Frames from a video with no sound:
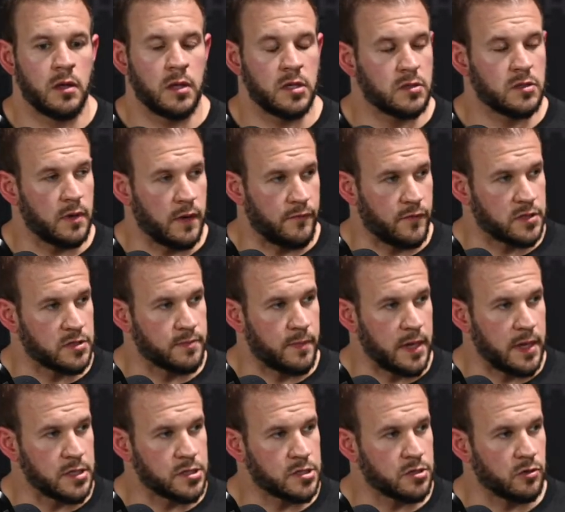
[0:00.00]
If it's
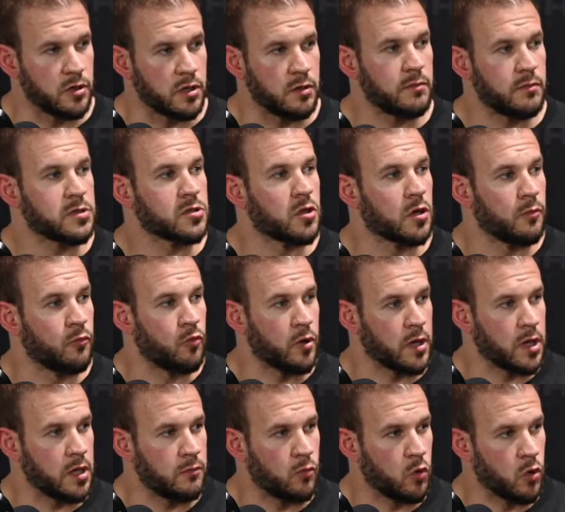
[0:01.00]
mainstream, it's going to bring
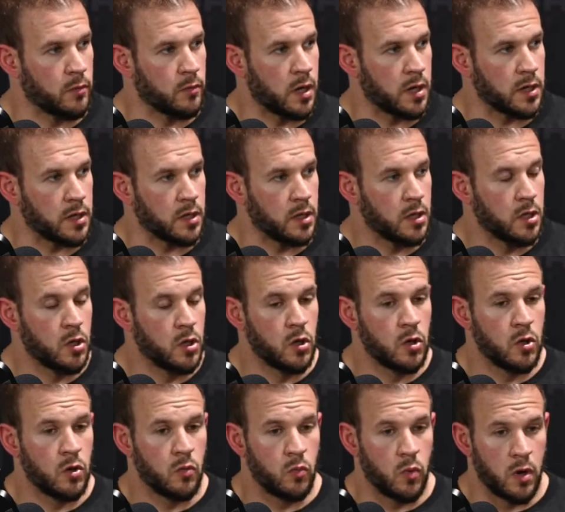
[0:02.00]
in more money.
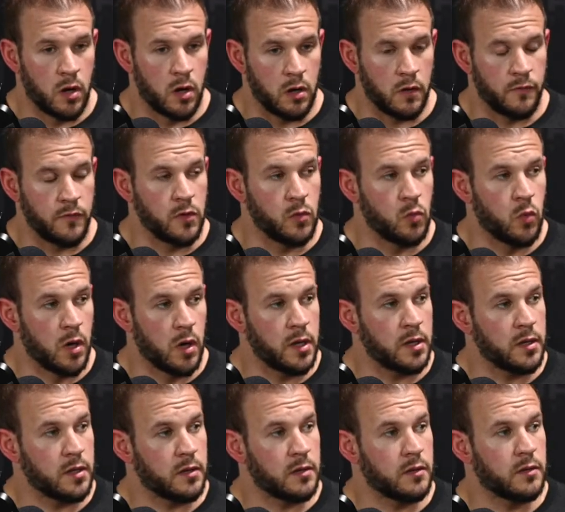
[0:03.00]
Well, if you want it
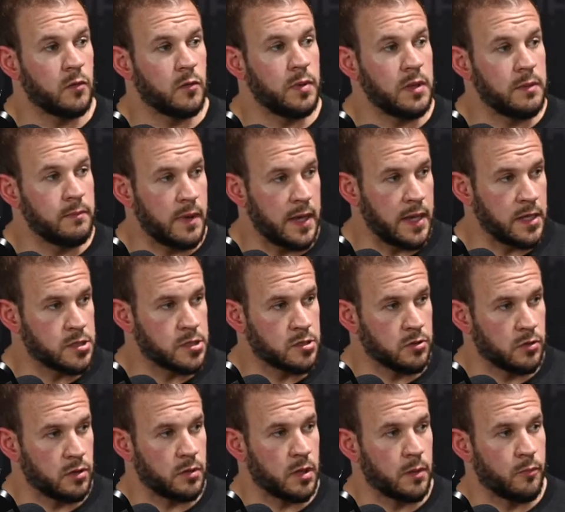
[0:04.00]
to be
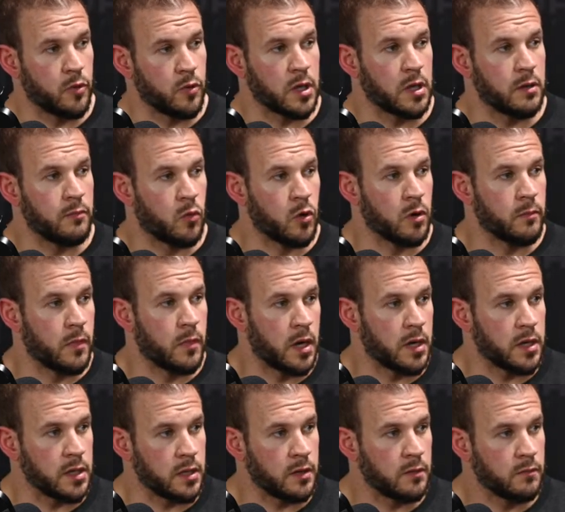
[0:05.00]
mainstream and bring in more
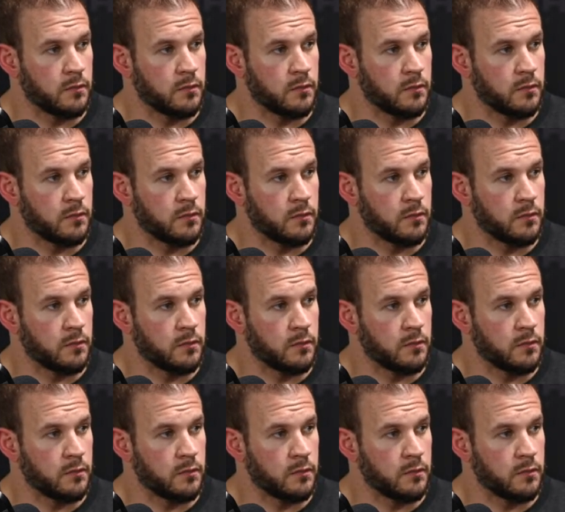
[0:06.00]
money,